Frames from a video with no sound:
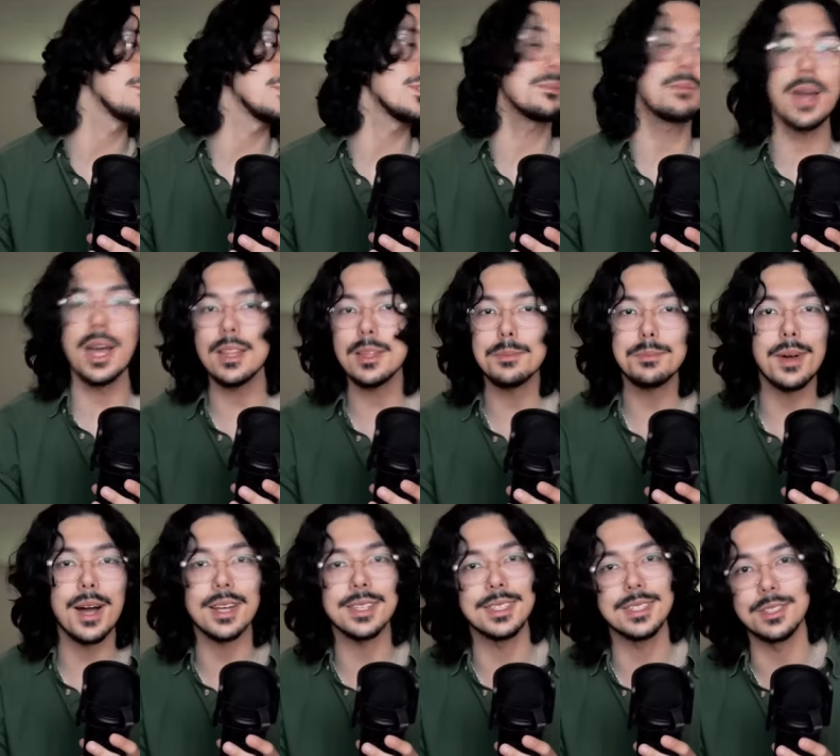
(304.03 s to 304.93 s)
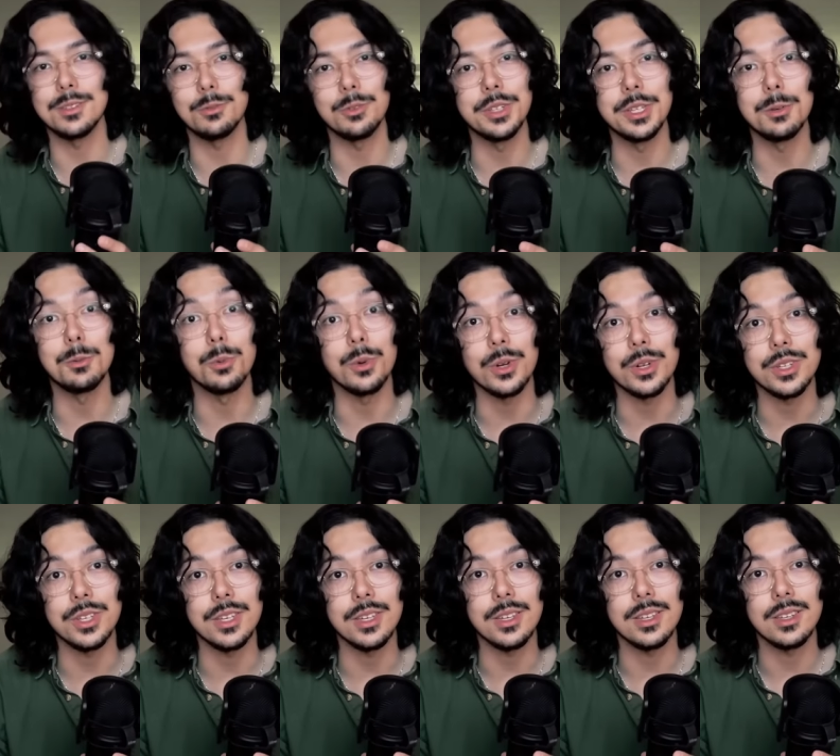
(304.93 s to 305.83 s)
the ballot box isn't really
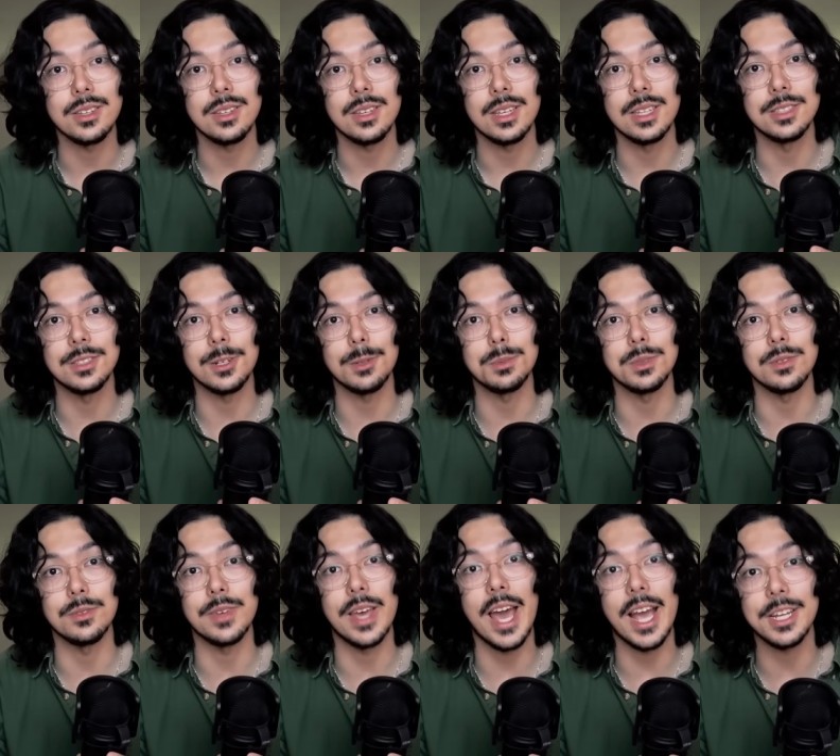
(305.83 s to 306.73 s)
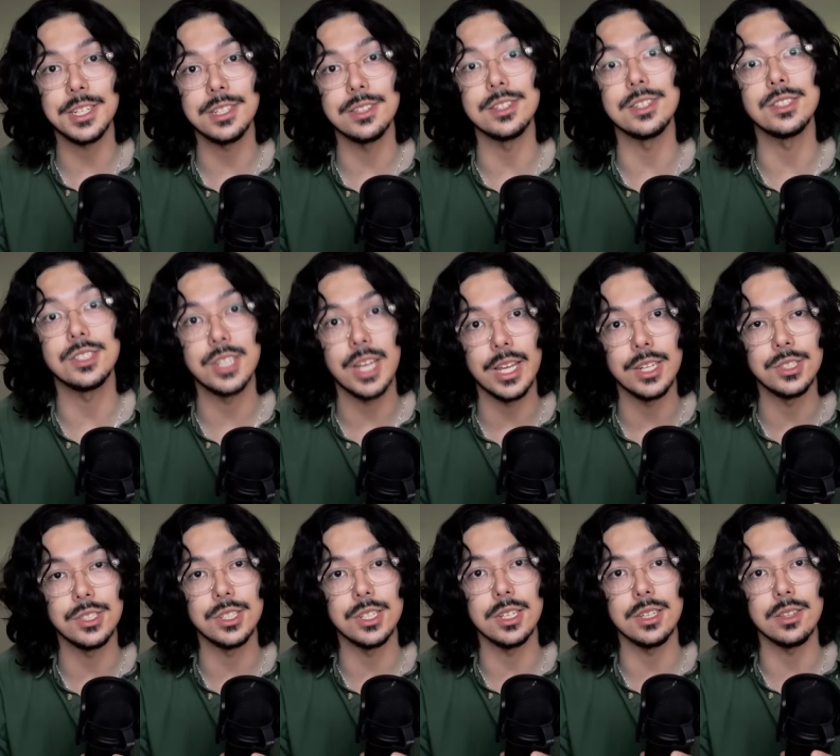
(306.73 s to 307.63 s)
working in terms of actually
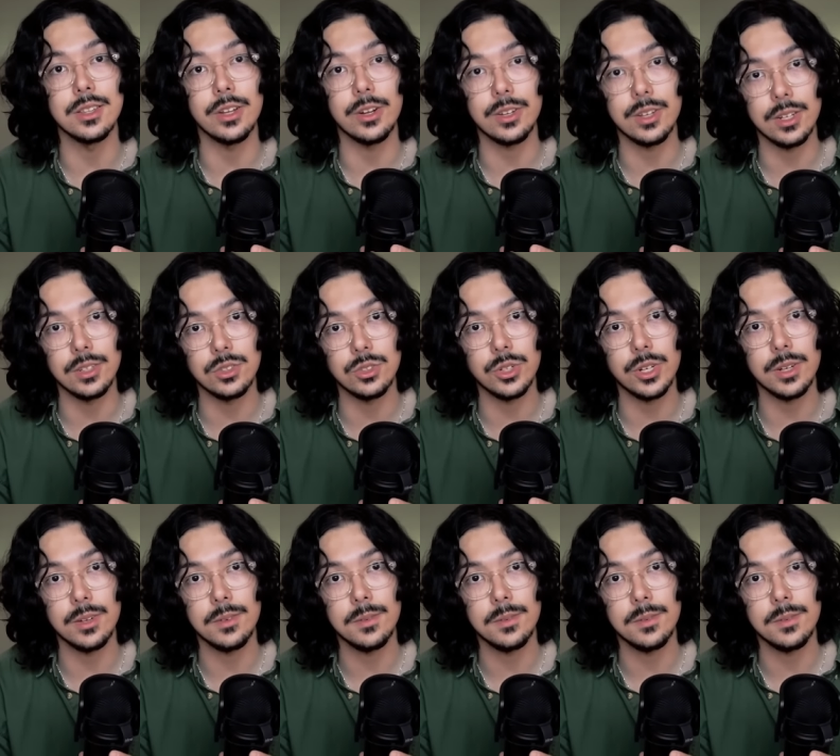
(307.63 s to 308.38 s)
changing their country.